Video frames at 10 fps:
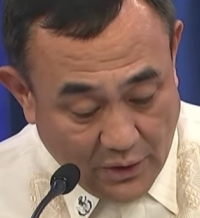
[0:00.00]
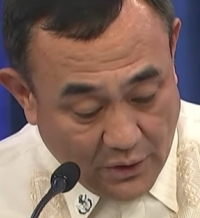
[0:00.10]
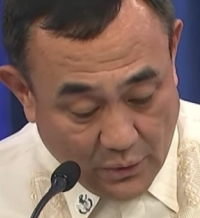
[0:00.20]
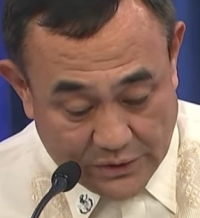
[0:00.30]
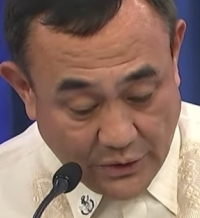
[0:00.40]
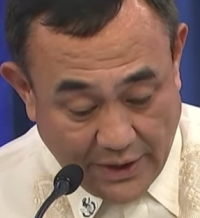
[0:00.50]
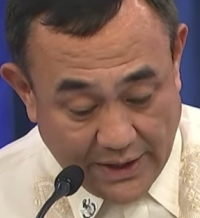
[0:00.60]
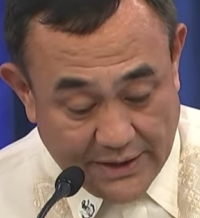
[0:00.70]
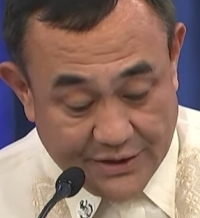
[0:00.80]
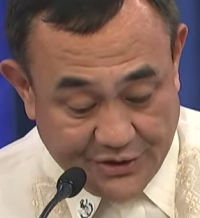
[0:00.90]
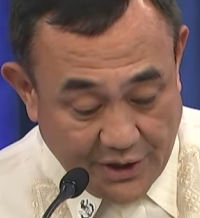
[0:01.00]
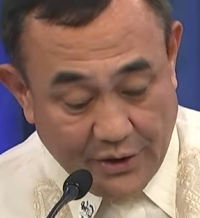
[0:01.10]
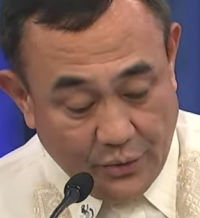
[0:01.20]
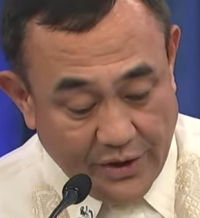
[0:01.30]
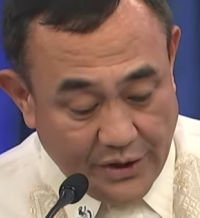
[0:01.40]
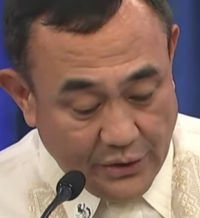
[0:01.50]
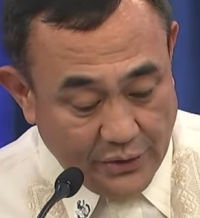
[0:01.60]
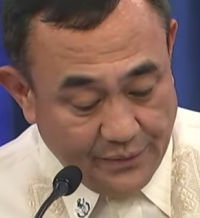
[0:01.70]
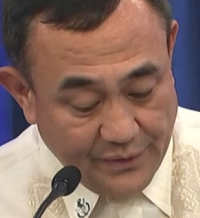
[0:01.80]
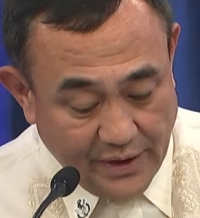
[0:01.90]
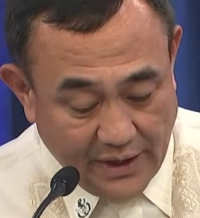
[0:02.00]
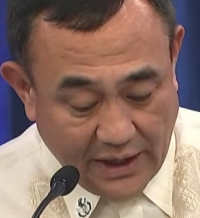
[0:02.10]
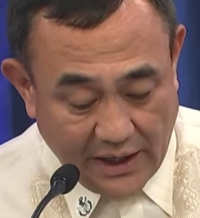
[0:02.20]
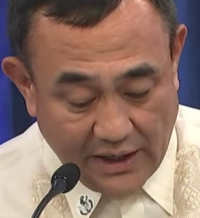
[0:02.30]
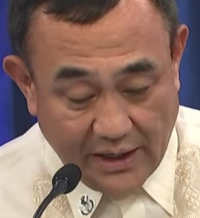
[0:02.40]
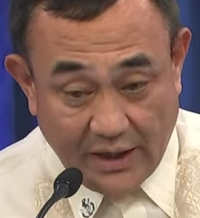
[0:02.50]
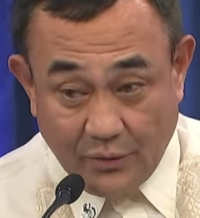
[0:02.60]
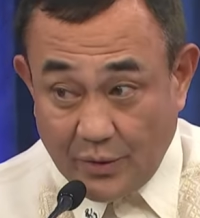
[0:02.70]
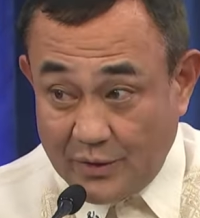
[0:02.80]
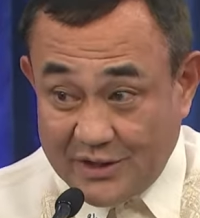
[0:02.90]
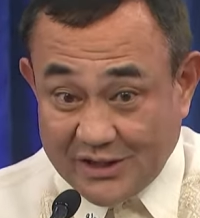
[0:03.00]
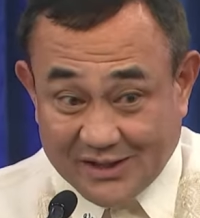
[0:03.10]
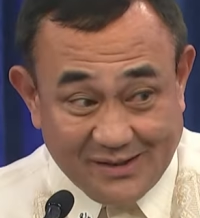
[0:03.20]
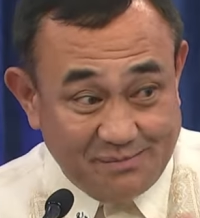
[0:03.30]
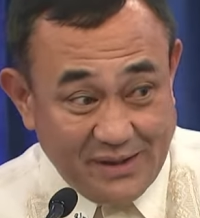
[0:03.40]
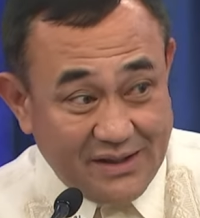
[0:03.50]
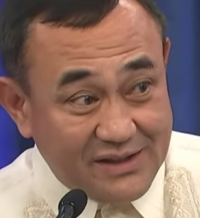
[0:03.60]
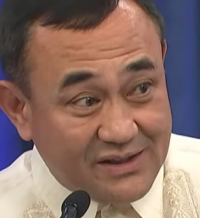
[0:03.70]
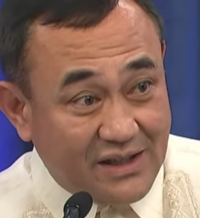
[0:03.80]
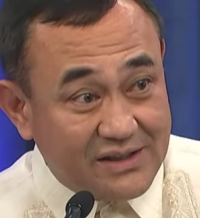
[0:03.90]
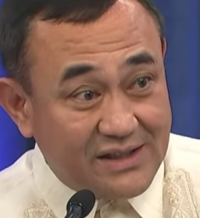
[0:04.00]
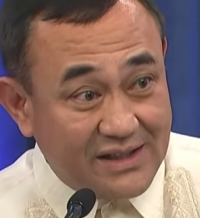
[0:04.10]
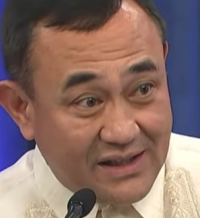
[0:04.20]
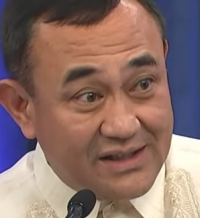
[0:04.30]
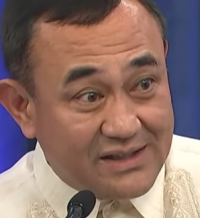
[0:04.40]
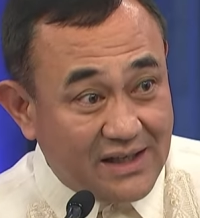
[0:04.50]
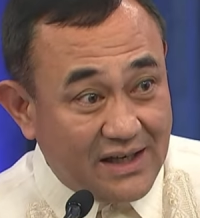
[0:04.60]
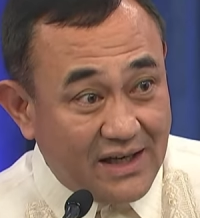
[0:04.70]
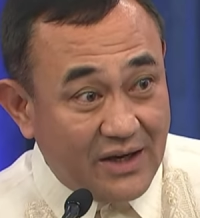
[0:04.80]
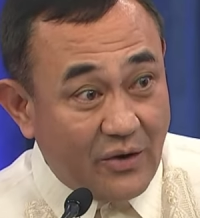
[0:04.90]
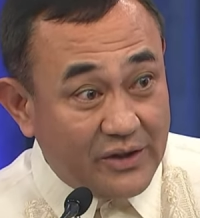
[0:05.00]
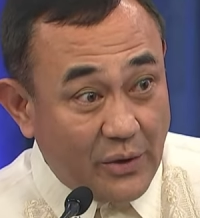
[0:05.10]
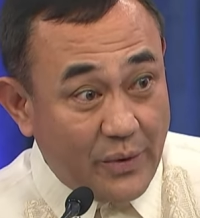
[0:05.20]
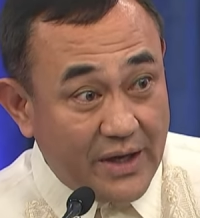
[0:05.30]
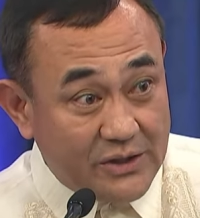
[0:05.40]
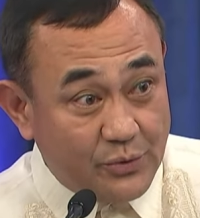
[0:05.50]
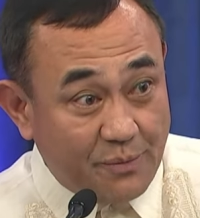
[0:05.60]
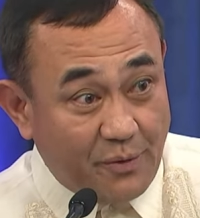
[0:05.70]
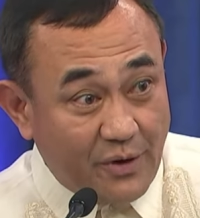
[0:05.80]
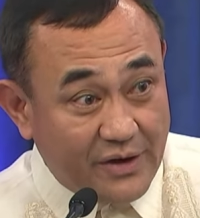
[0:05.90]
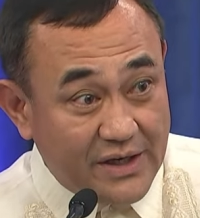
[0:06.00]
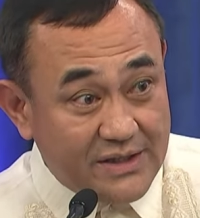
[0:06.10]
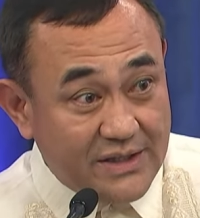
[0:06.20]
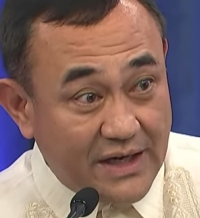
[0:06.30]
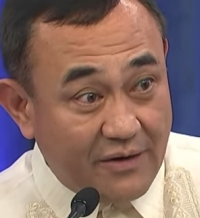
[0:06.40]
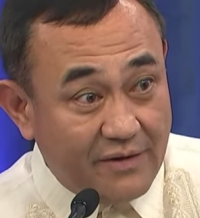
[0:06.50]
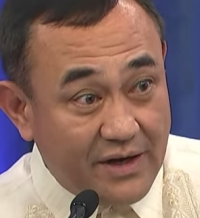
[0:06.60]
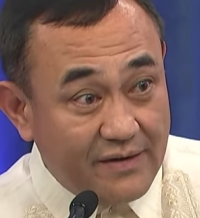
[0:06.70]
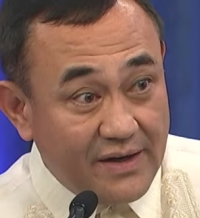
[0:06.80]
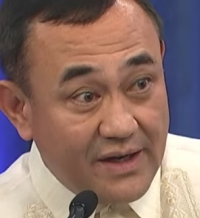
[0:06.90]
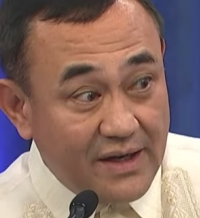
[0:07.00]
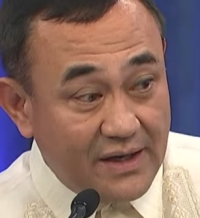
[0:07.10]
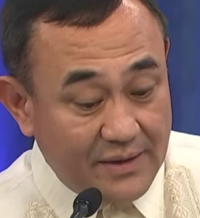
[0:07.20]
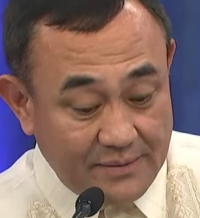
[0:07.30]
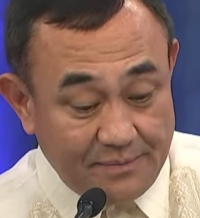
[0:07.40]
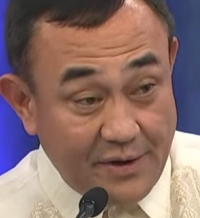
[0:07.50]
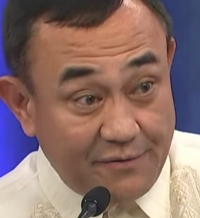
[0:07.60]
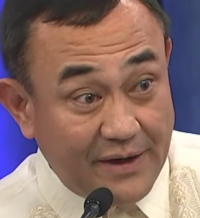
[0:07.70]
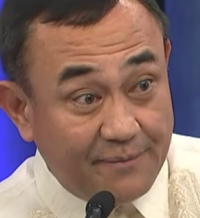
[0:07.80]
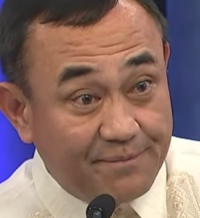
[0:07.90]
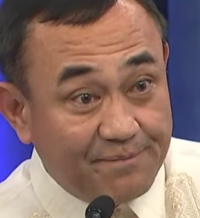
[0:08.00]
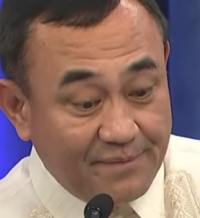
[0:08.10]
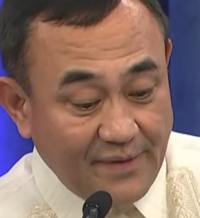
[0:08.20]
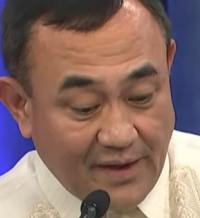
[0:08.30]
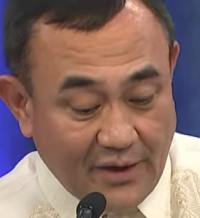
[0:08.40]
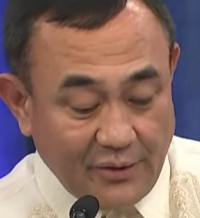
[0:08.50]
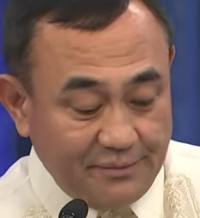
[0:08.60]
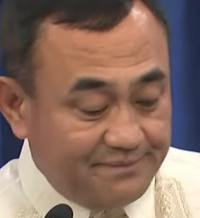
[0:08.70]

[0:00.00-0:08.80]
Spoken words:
was already shared with you, and we will just be discussing this along the way as we progress in our briefing. Thank you.